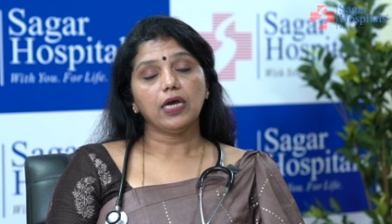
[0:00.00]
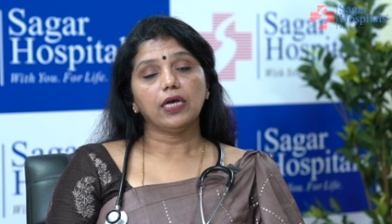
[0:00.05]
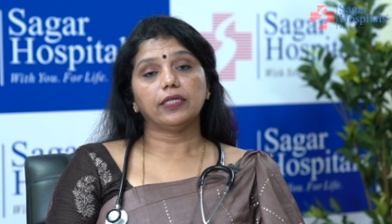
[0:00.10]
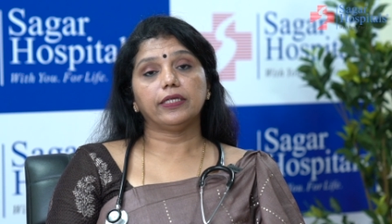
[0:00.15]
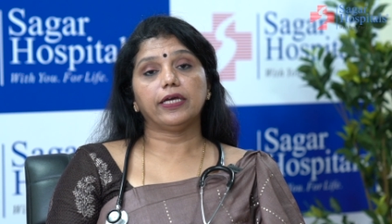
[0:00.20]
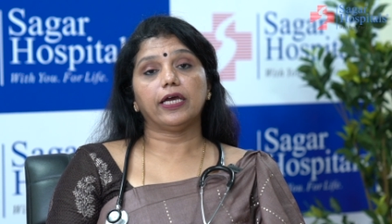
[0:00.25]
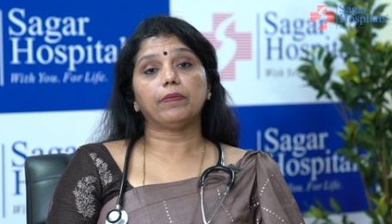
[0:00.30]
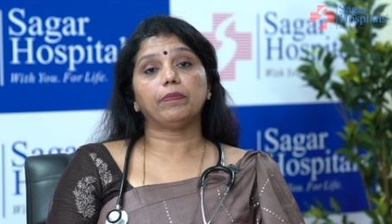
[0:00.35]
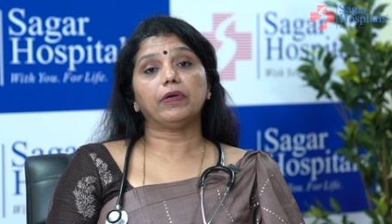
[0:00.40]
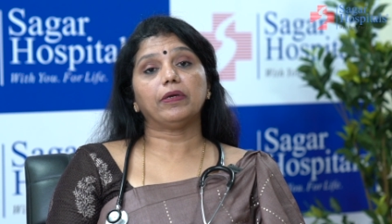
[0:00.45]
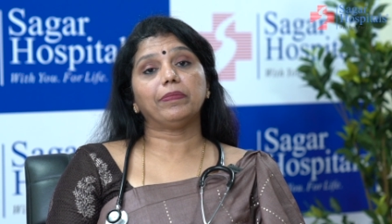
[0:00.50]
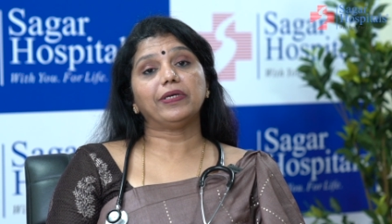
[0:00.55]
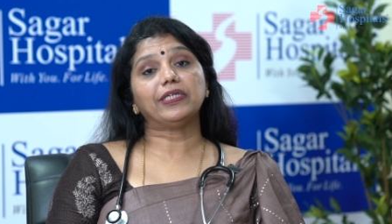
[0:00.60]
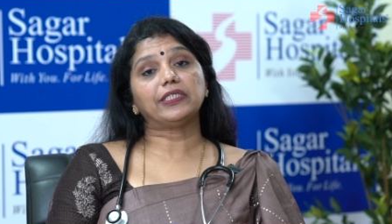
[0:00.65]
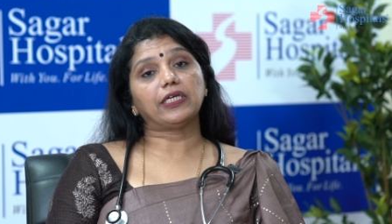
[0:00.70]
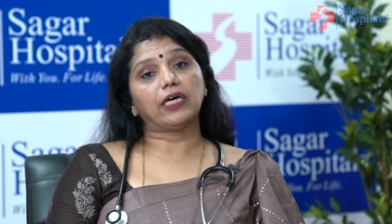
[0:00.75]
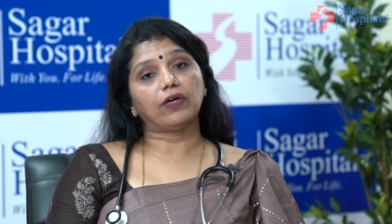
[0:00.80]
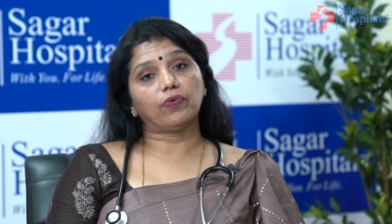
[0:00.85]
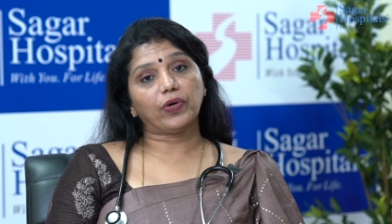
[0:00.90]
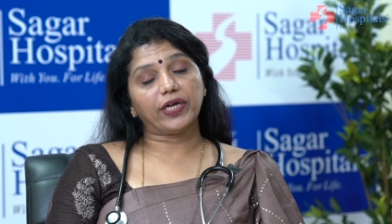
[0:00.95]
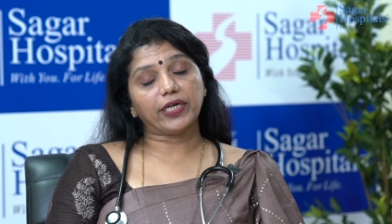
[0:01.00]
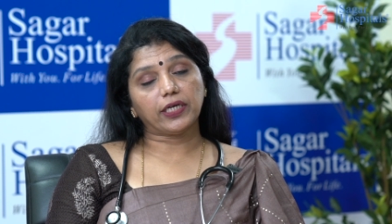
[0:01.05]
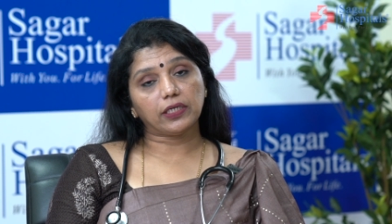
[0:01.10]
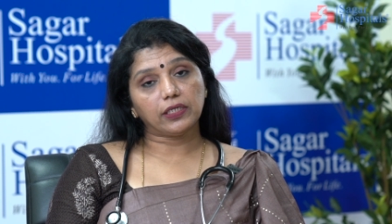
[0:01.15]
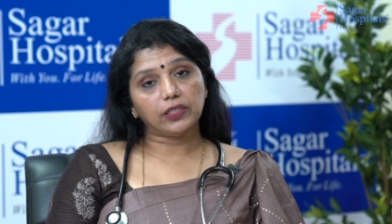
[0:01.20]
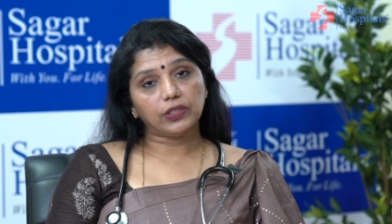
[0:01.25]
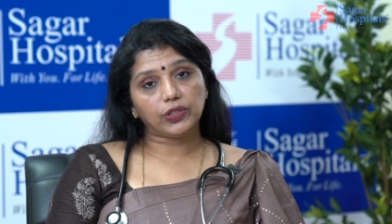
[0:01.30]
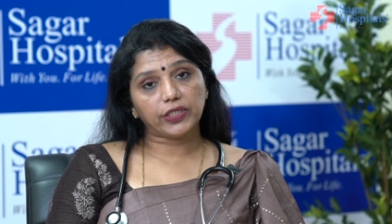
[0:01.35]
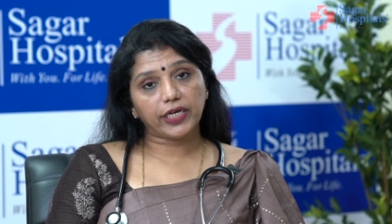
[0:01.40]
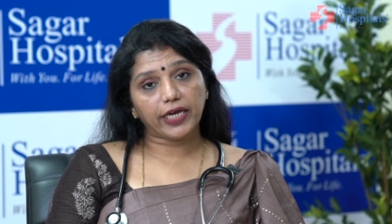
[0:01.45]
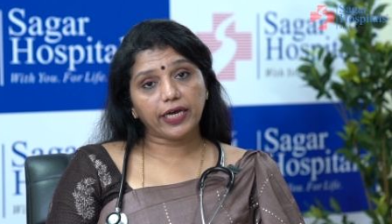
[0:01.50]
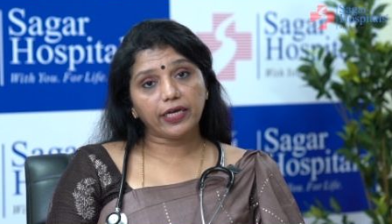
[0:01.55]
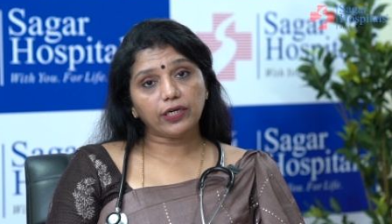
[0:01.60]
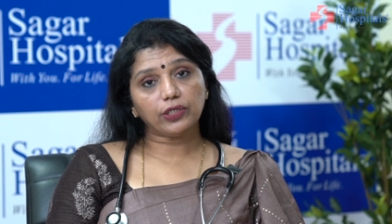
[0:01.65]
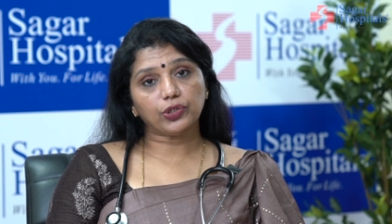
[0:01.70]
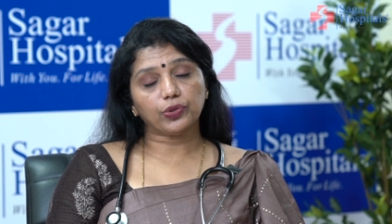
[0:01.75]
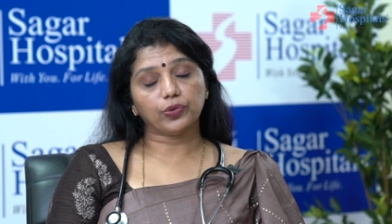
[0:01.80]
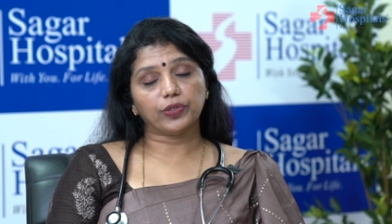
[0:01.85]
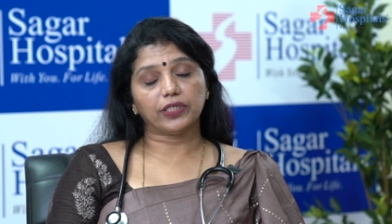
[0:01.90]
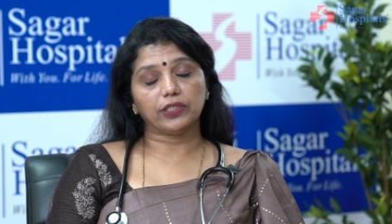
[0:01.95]
There may be cervical tear
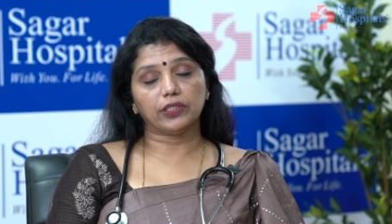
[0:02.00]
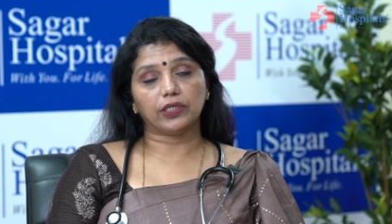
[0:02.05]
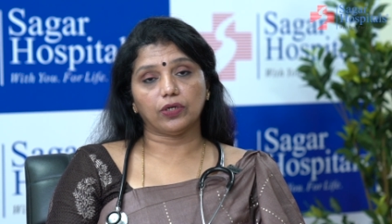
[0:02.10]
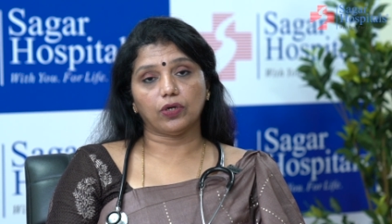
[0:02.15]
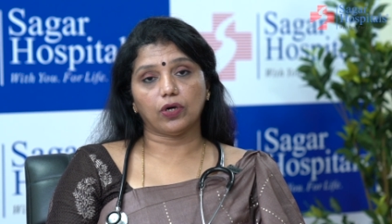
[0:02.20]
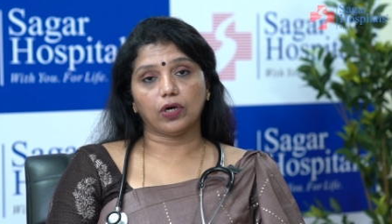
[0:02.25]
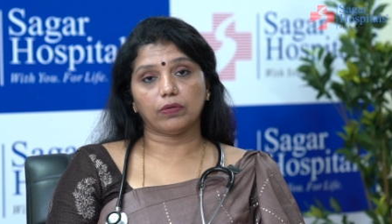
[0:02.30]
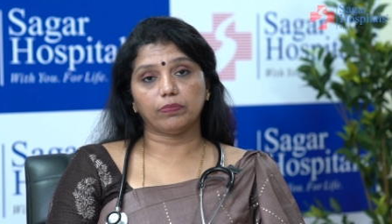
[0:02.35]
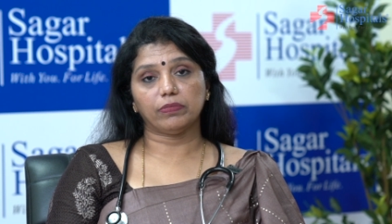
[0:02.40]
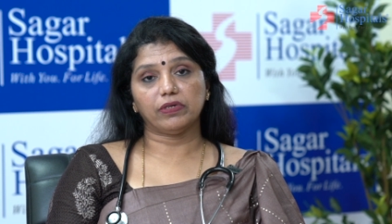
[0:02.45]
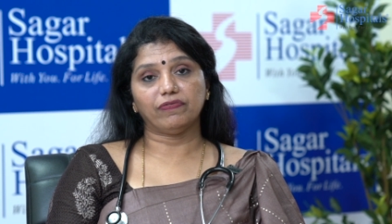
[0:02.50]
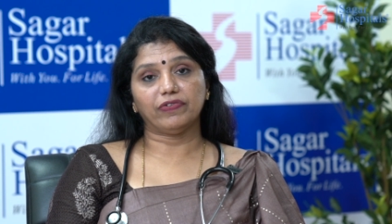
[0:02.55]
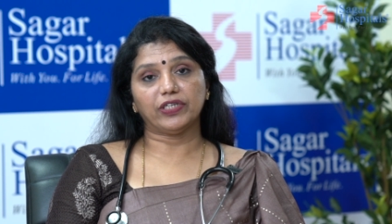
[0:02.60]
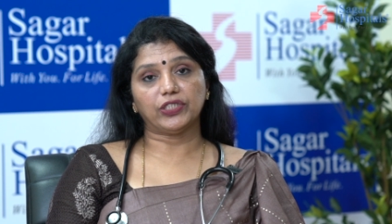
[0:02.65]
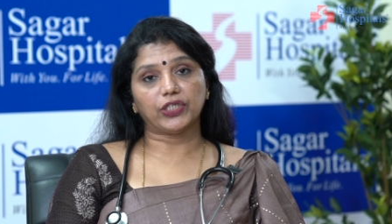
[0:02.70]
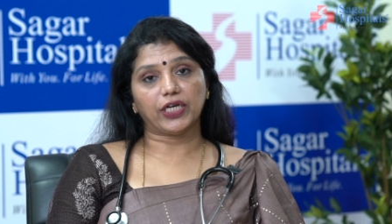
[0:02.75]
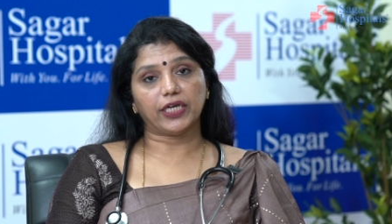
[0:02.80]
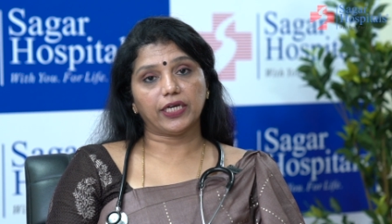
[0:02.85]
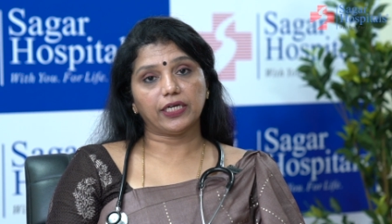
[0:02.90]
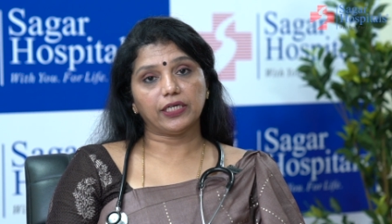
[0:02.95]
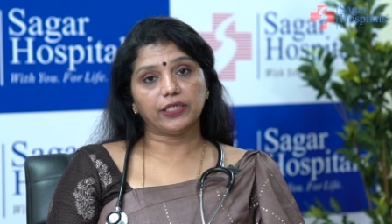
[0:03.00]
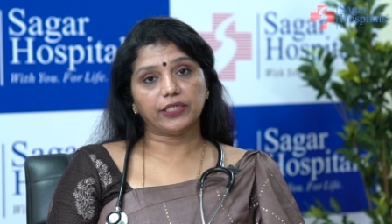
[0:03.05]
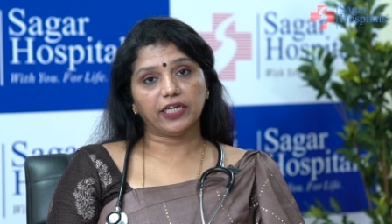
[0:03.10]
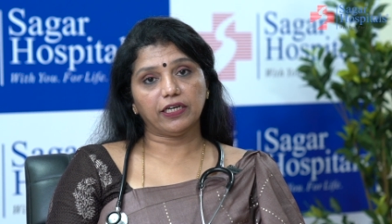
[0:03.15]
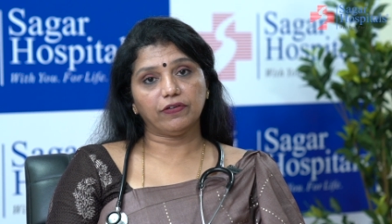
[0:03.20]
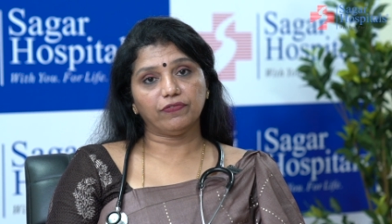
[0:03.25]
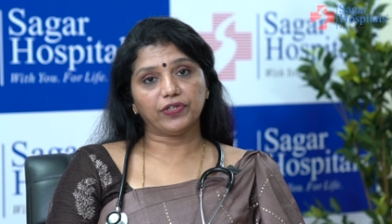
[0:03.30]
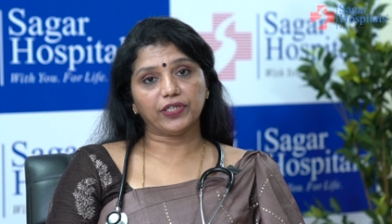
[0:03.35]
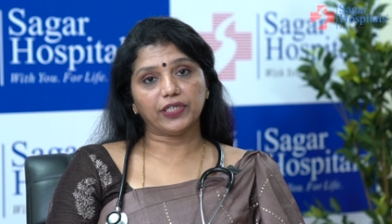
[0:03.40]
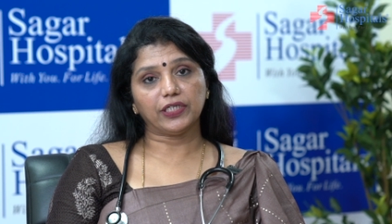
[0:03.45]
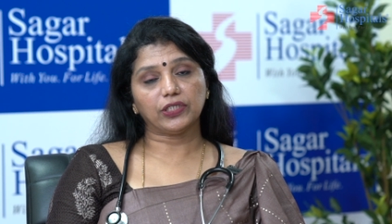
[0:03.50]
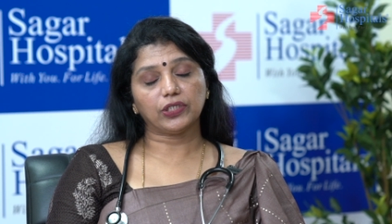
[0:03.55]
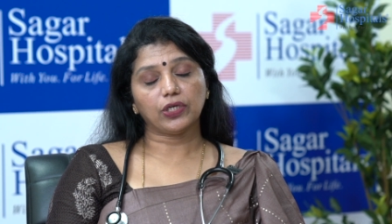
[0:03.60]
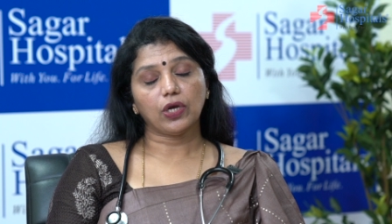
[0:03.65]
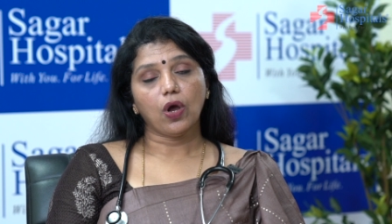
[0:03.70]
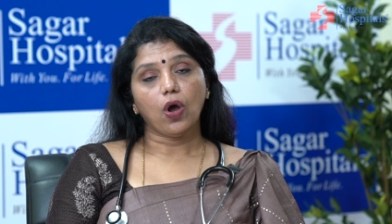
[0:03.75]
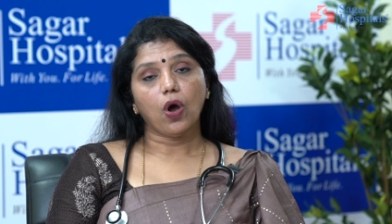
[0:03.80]
during the normal vaginal deliveries